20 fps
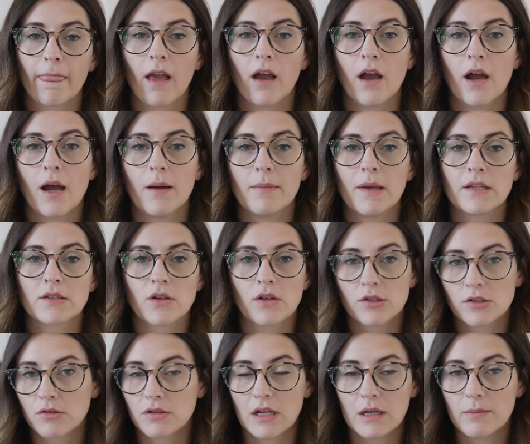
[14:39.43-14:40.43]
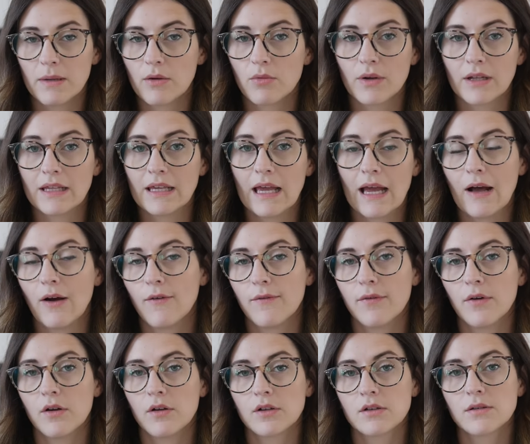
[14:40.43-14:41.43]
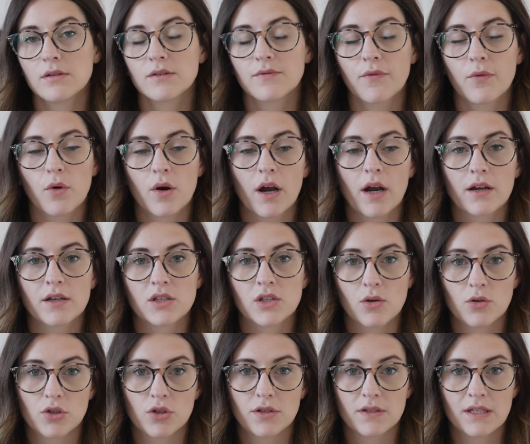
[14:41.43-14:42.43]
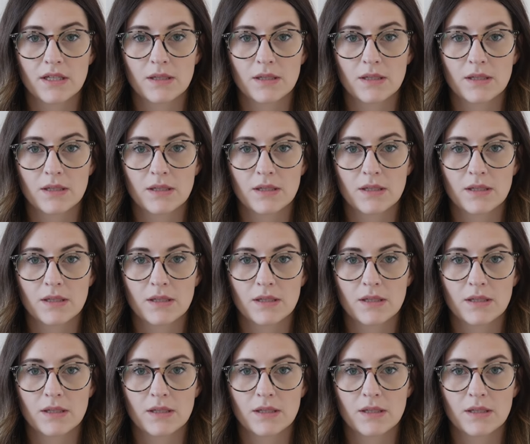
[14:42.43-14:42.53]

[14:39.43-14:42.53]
um, is also going to be really helpful for socials